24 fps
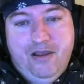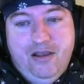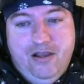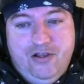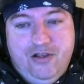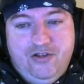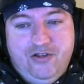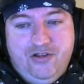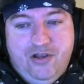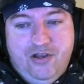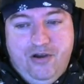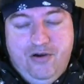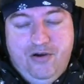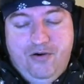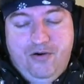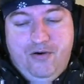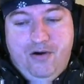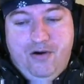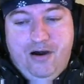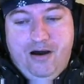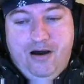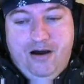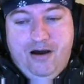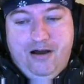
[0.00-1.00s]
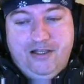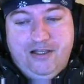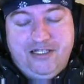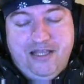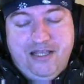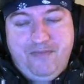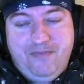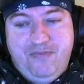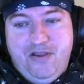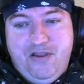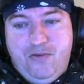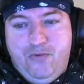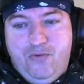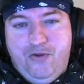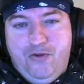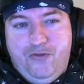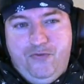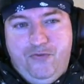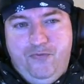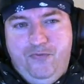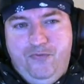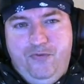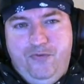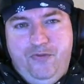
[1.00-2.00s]
So same thing with
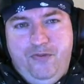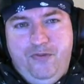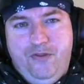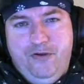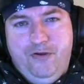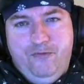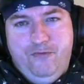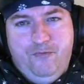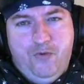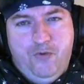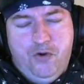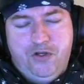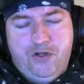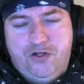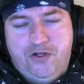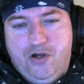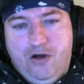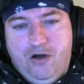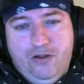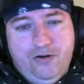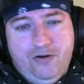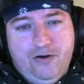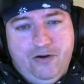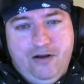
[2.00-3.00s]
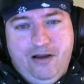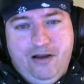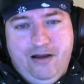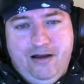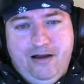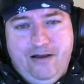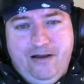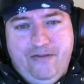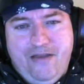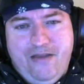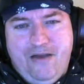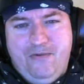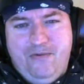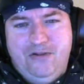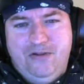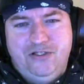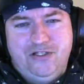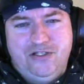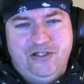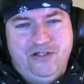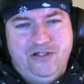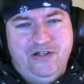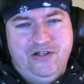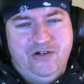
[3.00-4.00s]
the Void Caller. That one's
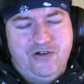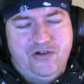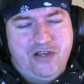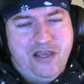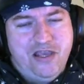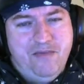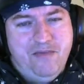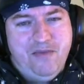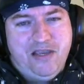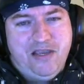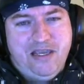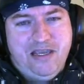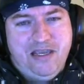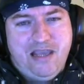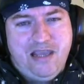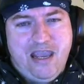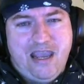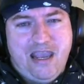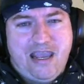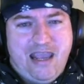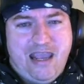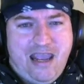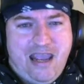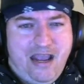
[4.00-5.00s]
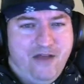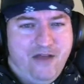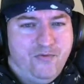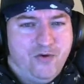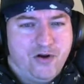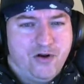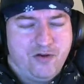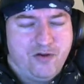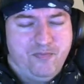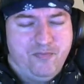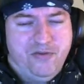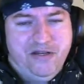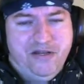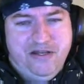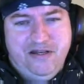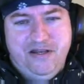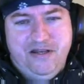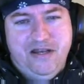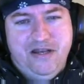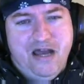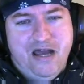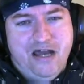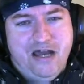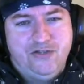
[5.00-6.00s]
a little gimmicky. It can work, but
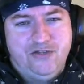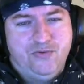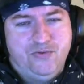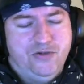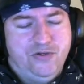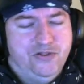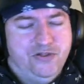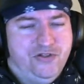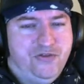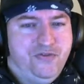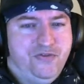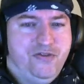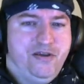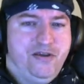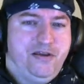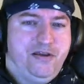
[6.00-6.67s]
not as well as you think.